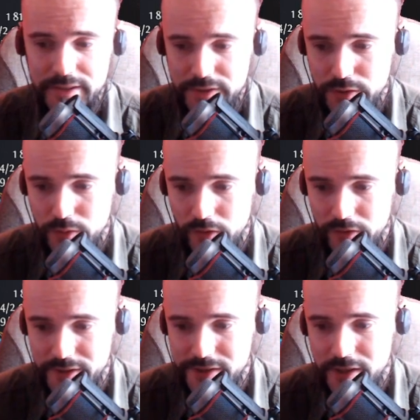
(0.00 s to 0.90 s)
to
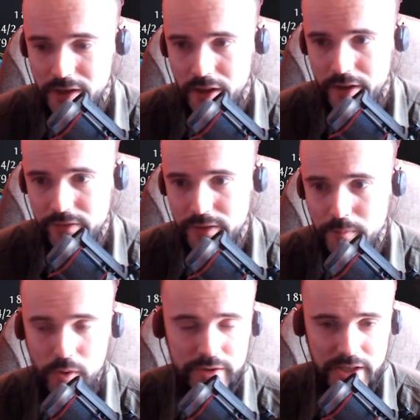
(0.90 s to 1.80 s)
the skill and the
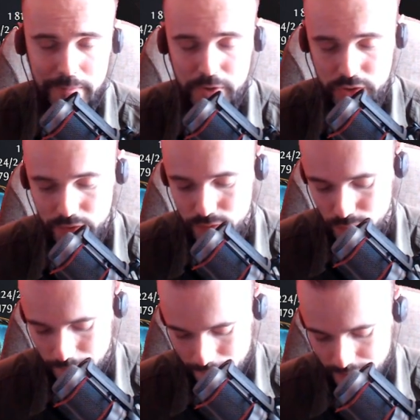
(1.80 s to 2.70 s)
more damage you
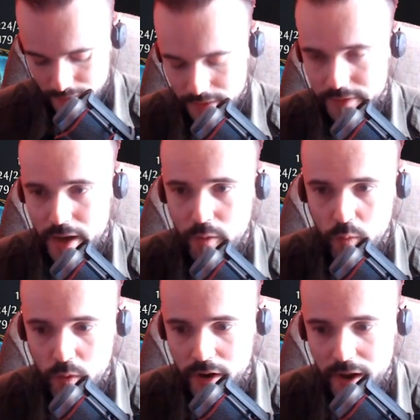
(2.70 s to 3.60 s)
do.
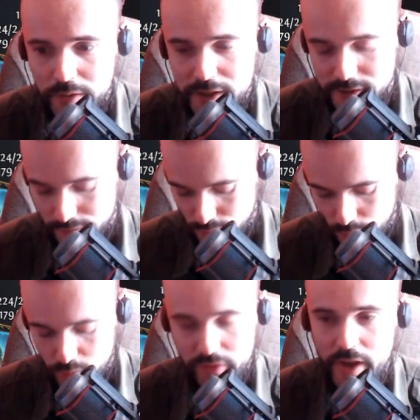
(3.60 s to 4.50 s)
Now, how does it look
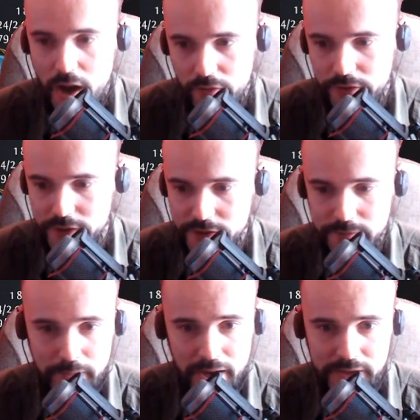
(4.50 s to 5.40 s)
without this
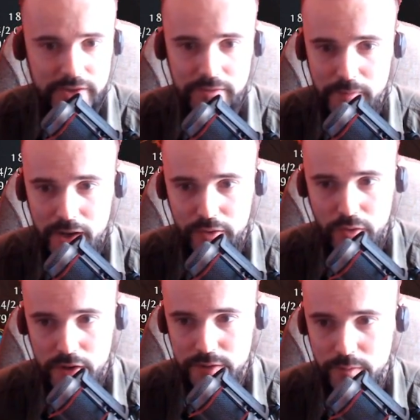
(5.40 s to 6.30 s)
massive mana
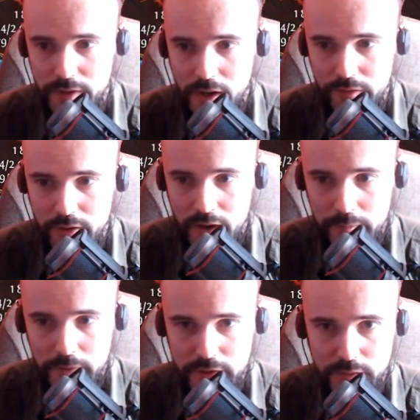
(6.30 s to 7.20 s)
cost, without the
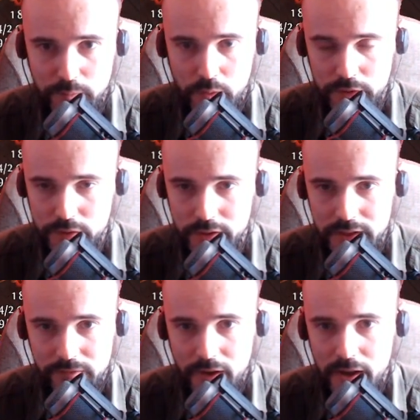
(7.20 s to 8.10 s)
ARCHMAGE support? So
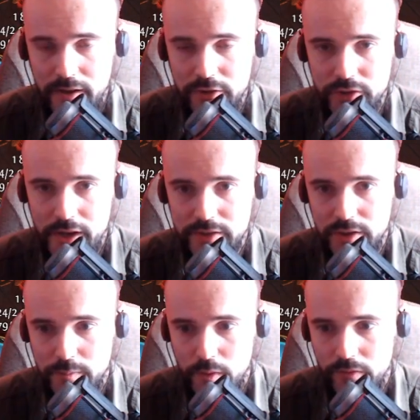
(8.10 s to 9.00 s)
if I just
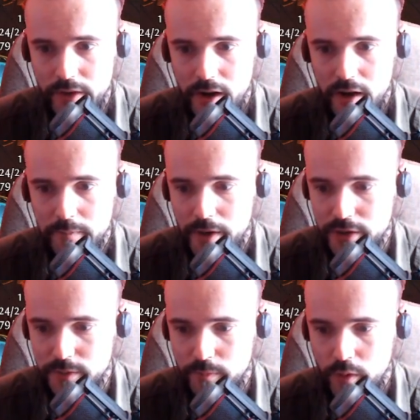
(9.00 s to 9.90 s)
remove the ARCHMAGE
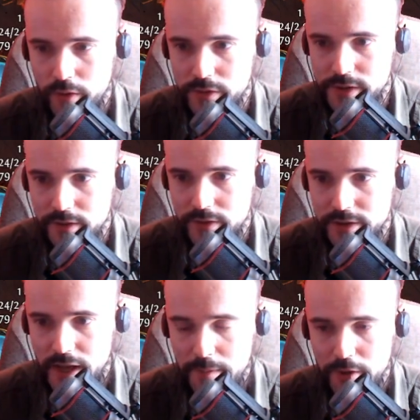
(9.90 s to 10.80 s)
support, you see the
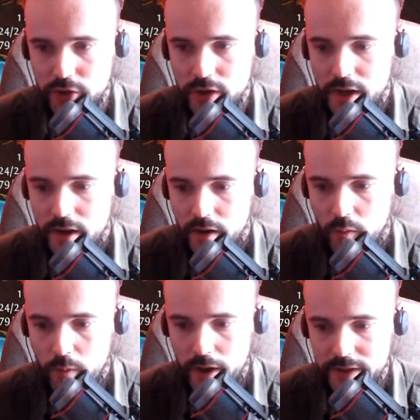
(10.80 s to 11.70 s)
damage
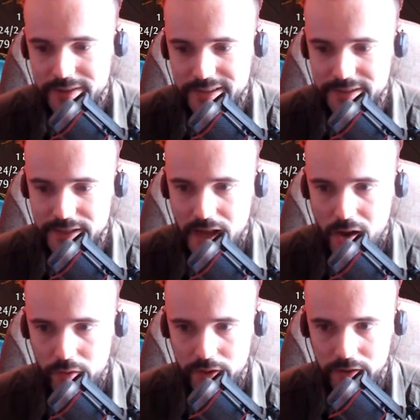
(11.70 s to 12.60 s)
went
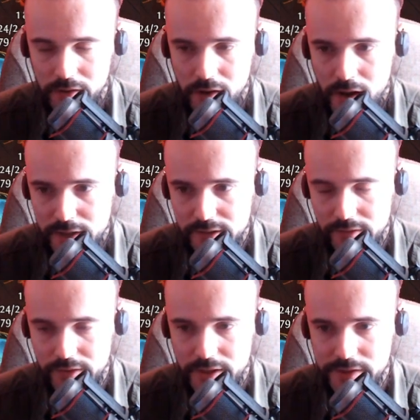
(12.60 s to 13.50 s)
down a lot.
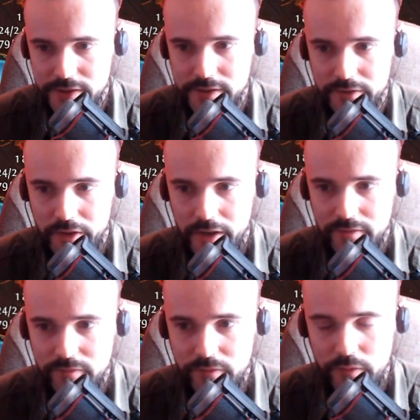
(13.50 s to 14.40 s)
There's like
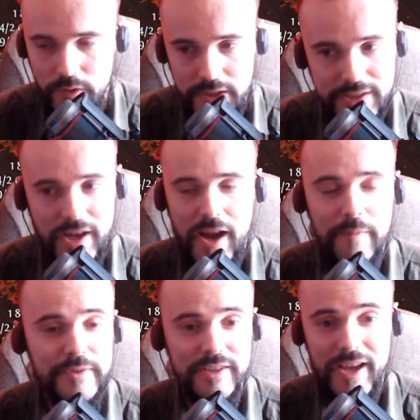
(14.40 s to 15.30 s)
3
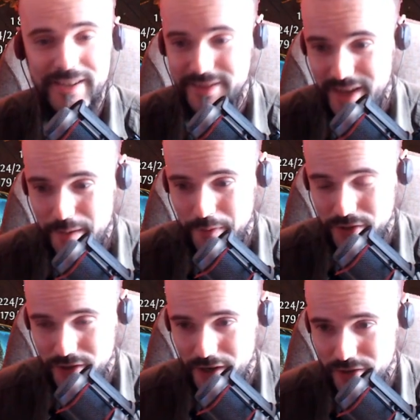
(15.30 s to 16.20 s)
times less
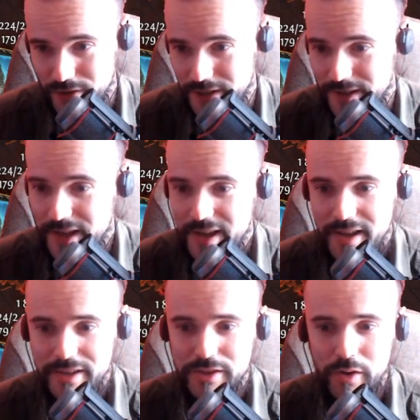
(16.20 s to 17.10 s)
damage actually.
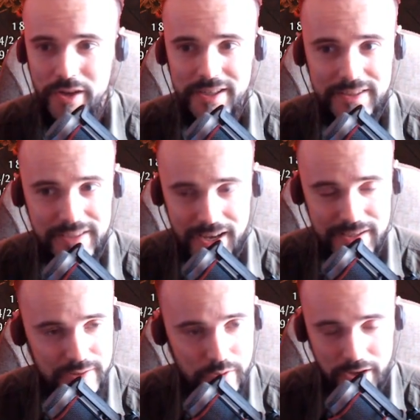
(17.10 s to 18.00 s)
So it
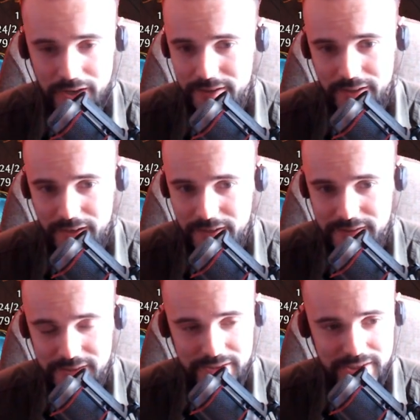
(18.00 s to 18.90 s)
does look like
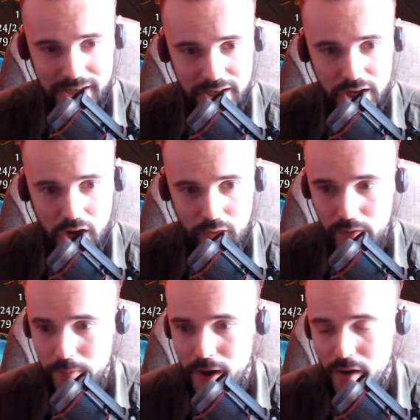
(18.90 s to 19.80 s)
it's insanely
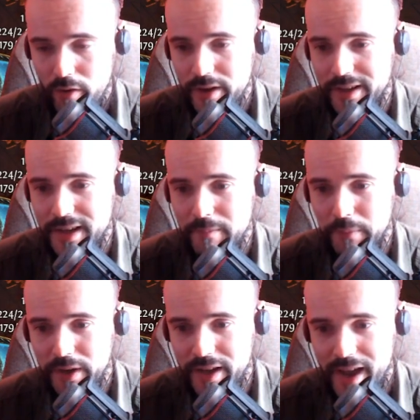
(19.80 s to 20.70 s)
overpowered,
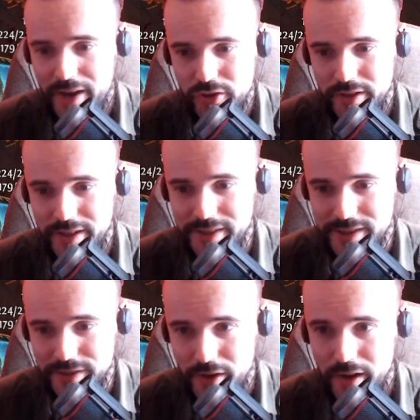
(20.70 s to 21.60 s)
but actually
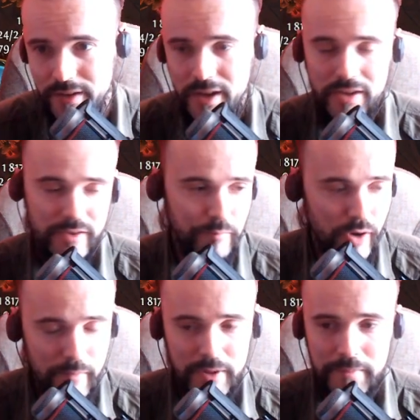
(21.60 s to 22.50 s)
it's not. The
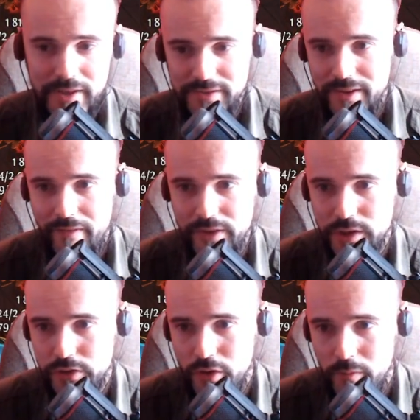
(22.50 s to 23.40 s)
problem is that the
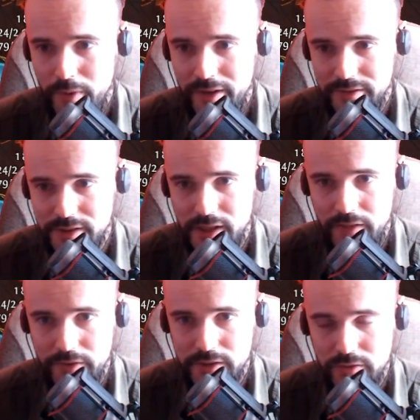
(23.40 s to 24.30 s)
Stormbrand
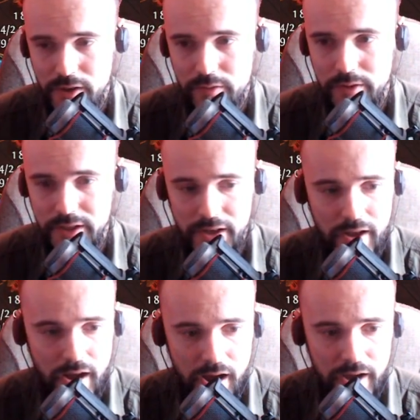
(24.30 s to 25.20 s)
itself is not really a
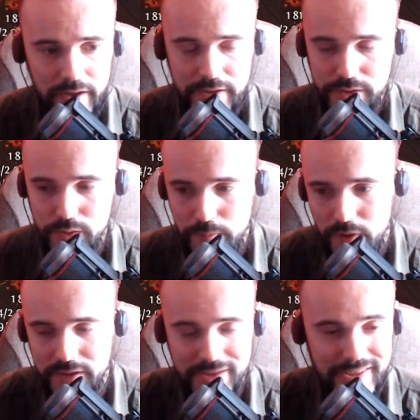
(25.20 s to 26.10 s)
highly
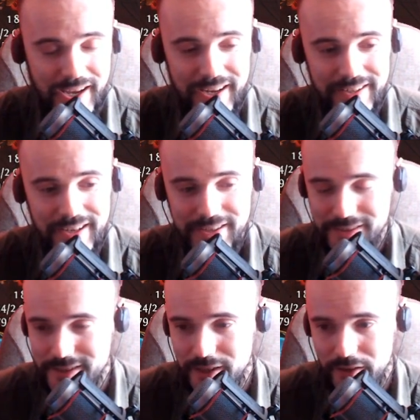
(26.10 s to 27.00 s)
super insane
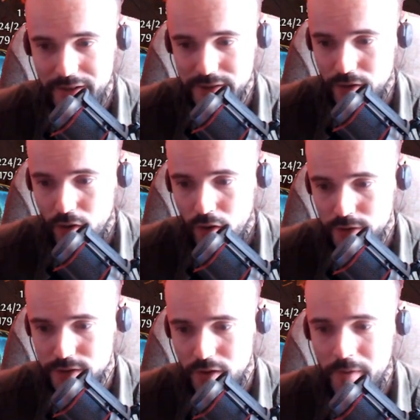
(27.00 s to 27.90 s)
skill as a whole.
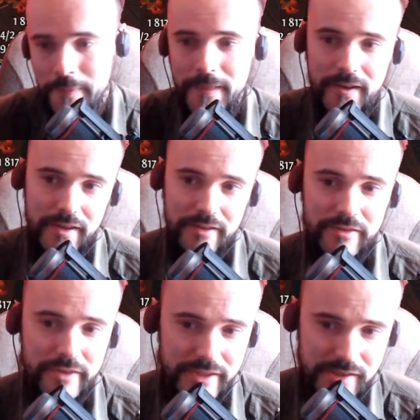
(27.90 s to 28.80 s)
So
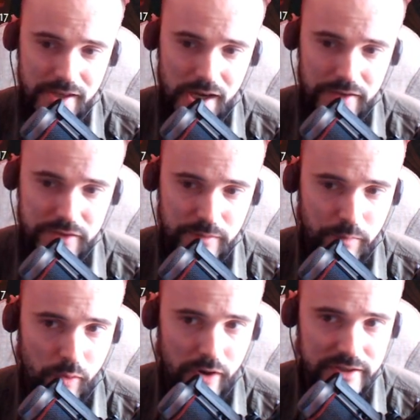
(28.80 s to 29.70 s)
this kind of
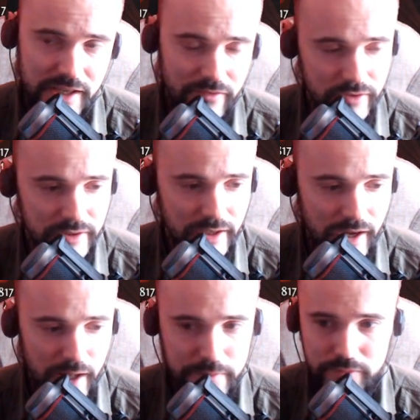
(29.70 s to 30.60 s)
support definitely
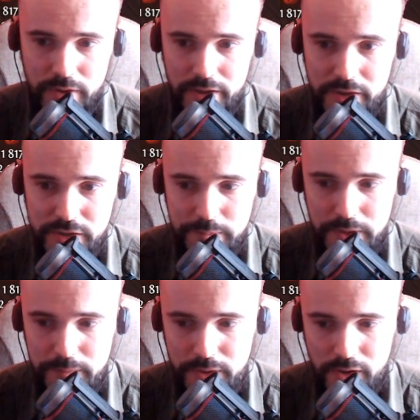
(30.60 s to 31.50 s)
helps for clear
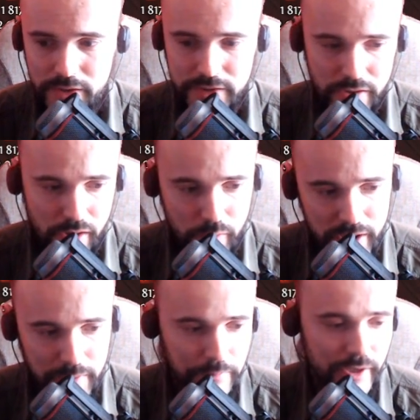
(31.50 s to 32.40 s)
speed, because you know when
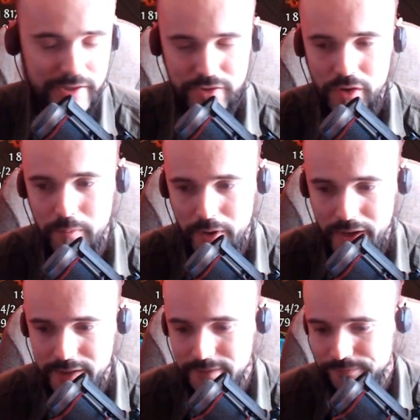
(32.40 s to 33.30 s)
I play Stormbrand,